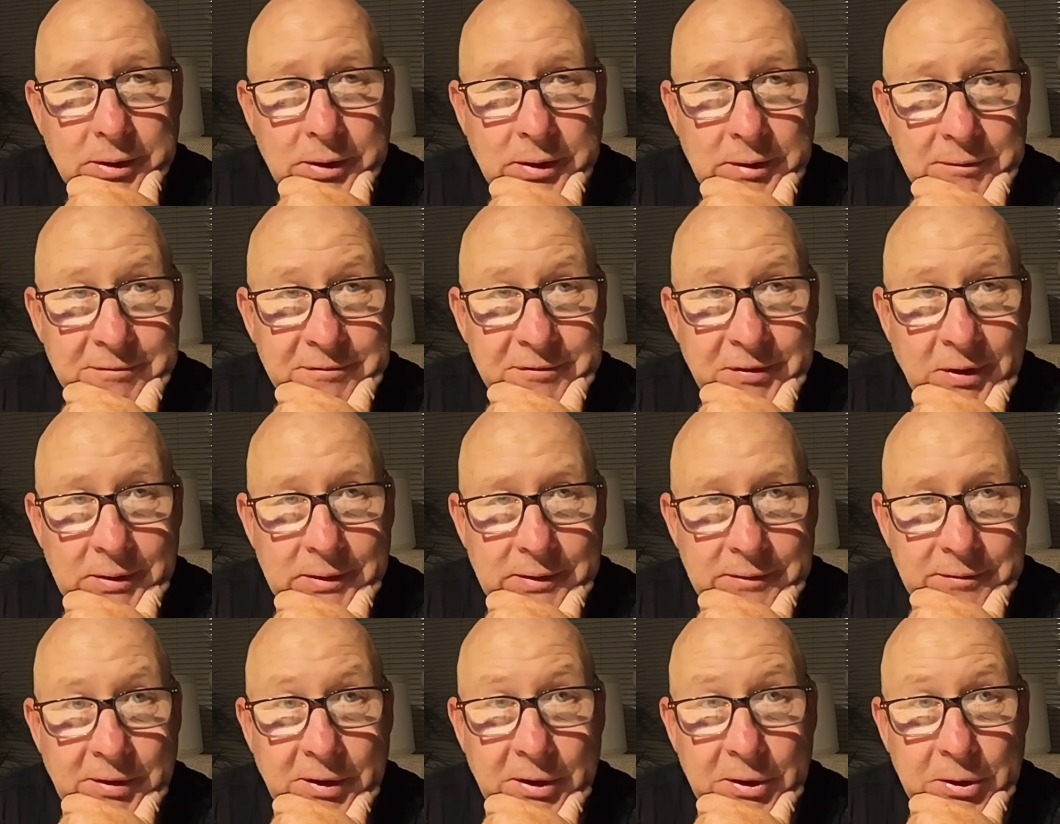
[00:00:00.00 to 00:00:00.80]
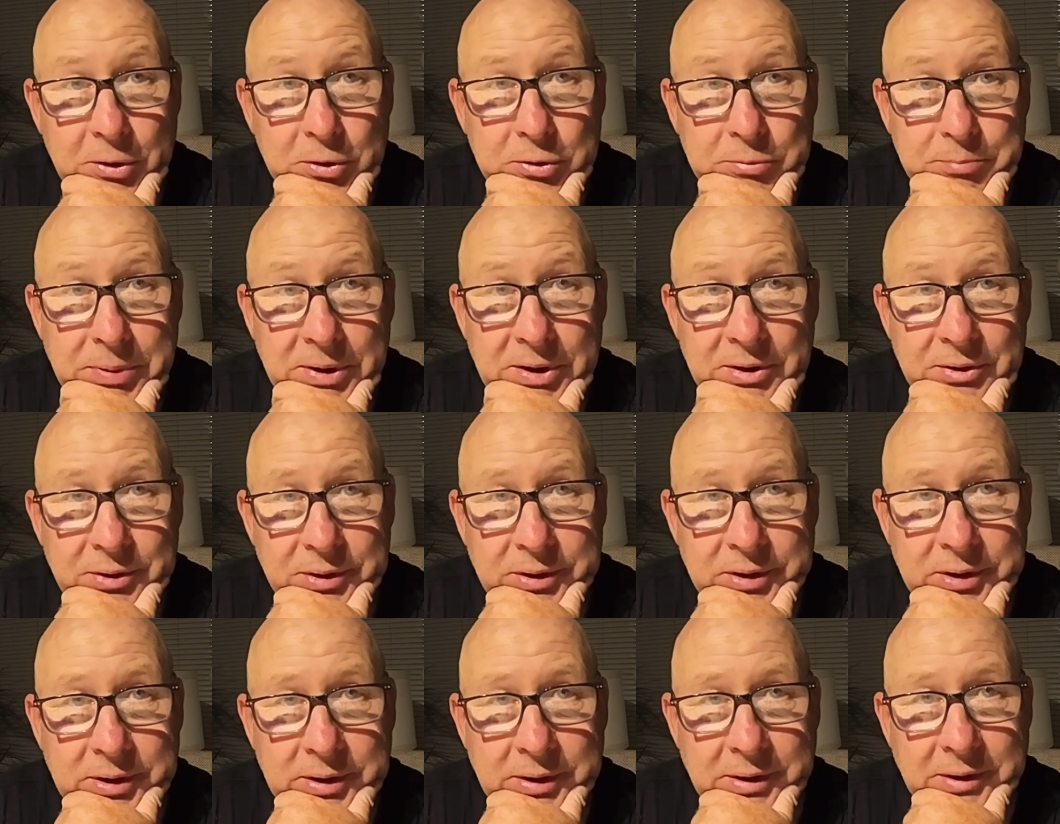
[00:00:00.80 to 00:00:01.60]
a very, very good piece
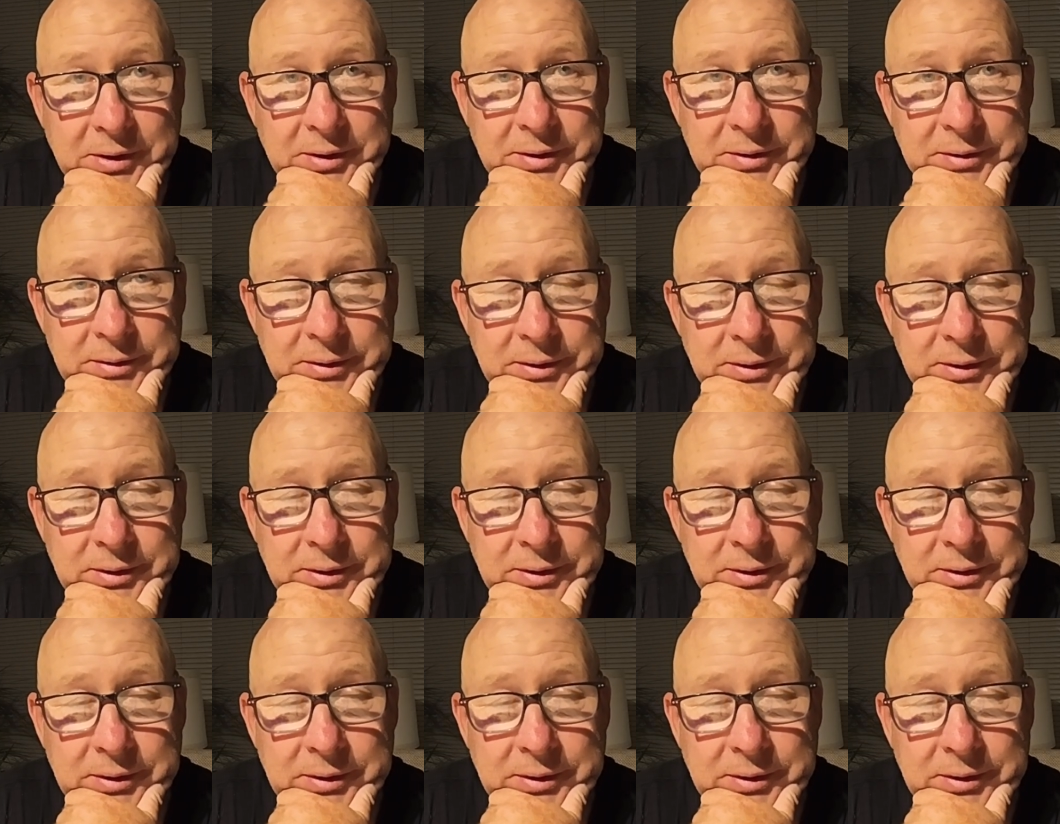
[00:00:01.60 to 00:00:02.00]
of kit.